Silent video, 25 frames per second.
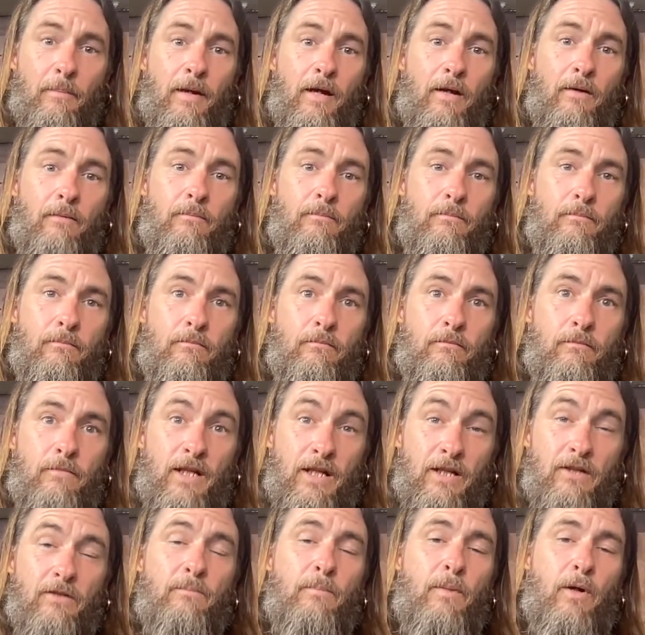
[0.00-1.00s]
about
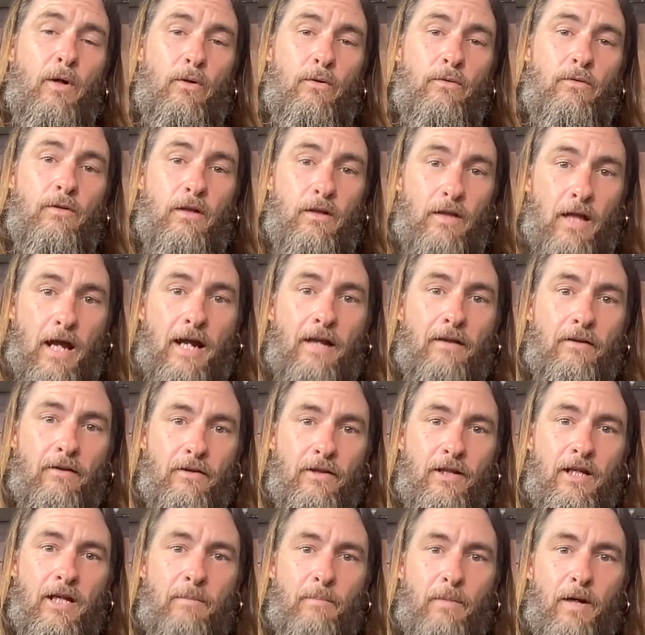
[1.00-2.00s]
his boat
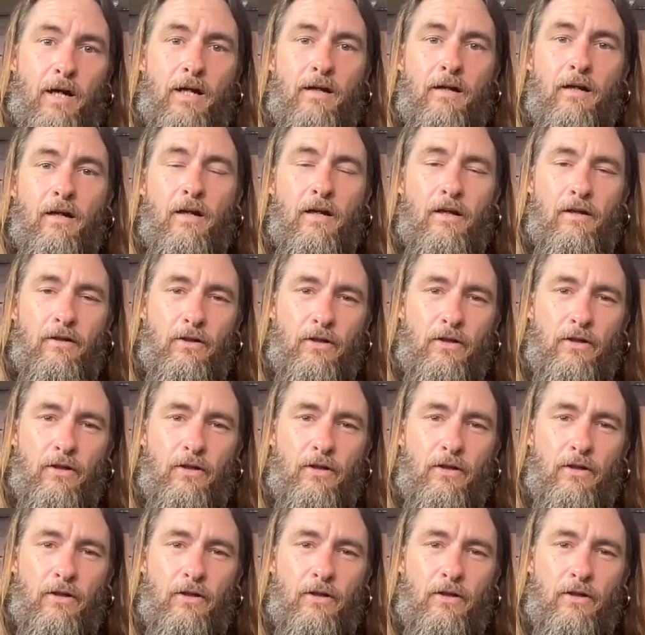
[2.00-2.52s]
Delilah that he bought.